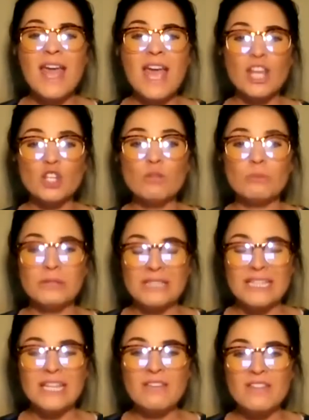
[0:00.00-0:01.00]
and you
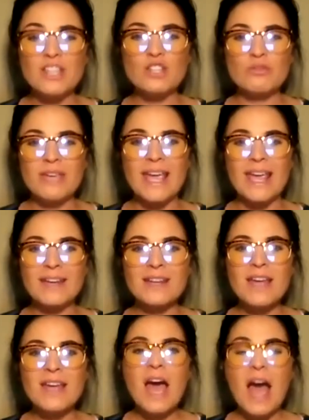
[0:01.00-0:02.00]
believe that you
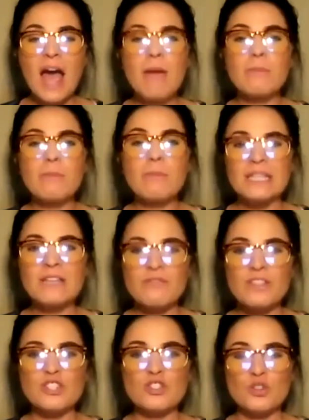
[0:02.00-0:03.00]
can, I believe
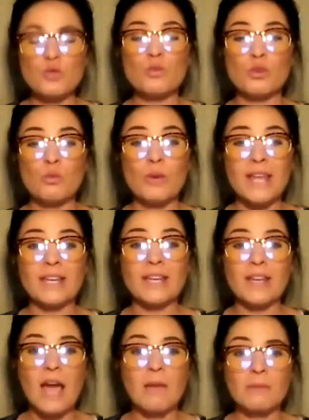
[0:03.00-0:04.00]
that you will win.
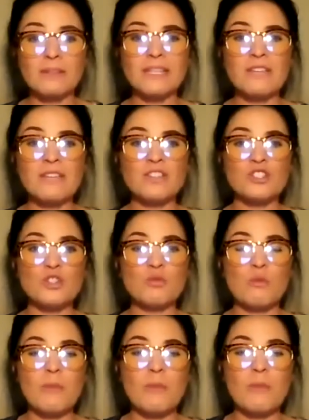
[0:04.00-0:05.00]
I believe that you
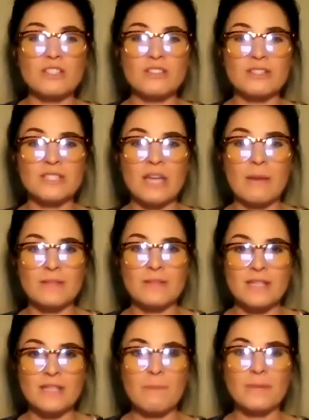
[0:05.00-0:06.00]
will make it to the top of
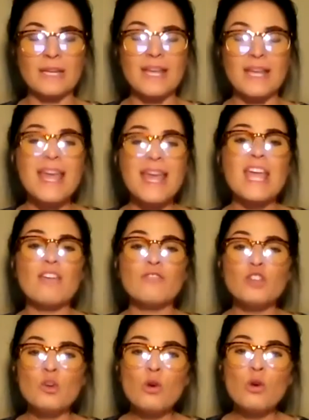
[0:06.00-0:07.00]
this company. If
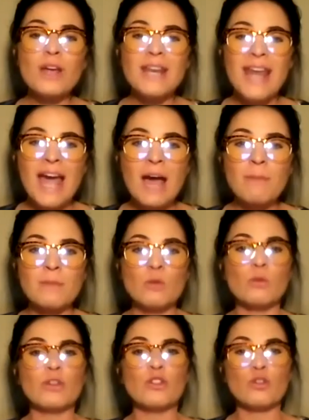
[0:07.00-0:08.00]
you are unhappy
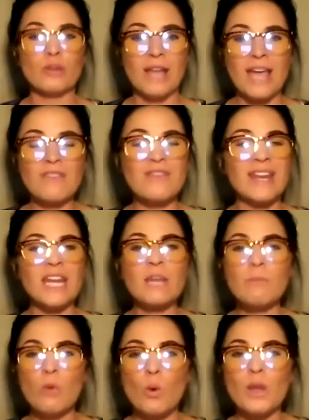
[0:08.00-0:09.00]
with your life at
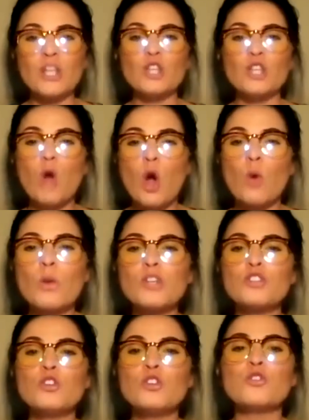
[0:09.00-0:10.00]
any point, you owe it
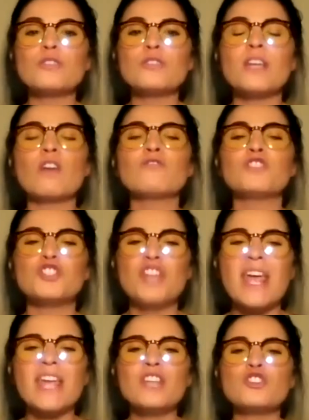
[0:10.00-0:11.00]
to yourself to
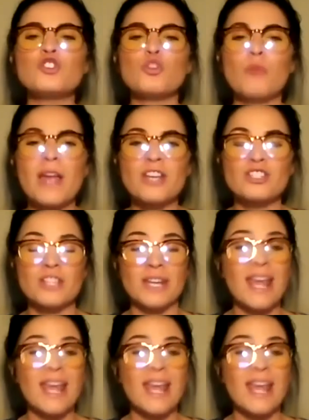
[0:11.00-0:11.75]
change direction.